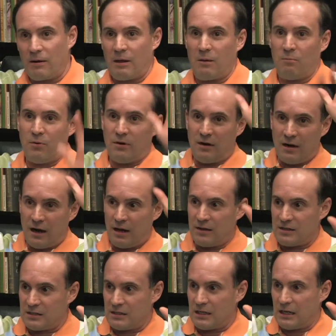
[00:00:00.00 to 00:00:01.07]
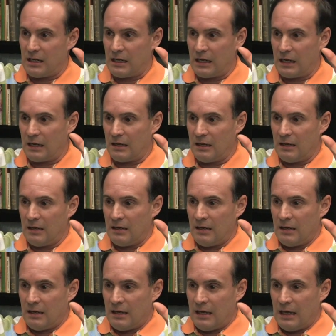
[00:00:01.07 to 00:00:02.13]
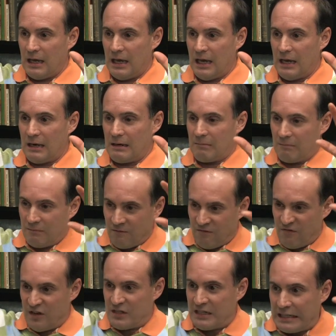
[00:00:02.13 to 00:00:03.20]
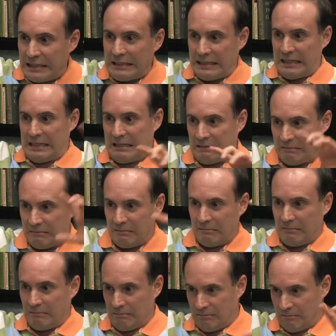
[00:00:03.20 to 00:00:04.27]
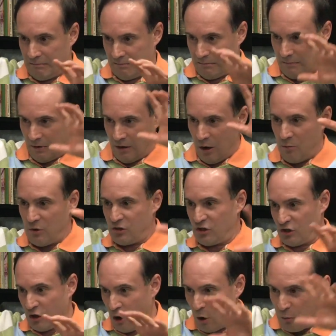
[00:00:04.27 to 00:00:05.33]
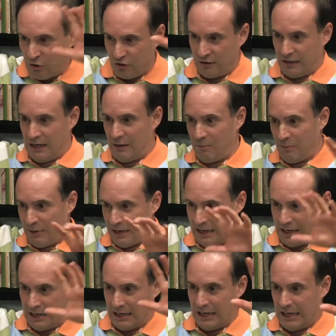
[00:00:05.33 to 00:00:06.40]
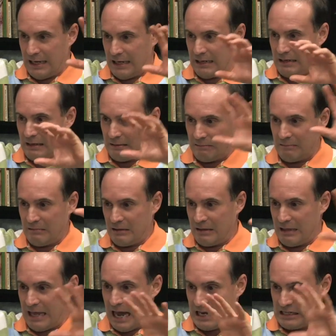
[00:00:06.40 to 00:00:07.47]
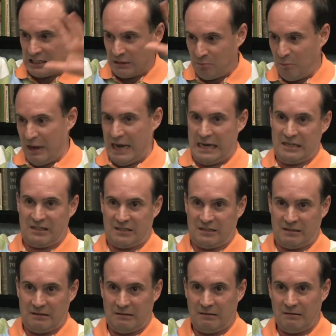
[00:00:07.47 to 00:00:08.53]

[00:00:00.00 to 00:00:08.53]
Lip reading: and then put it on the ceiling and physically, almost sculpturally, be in that space,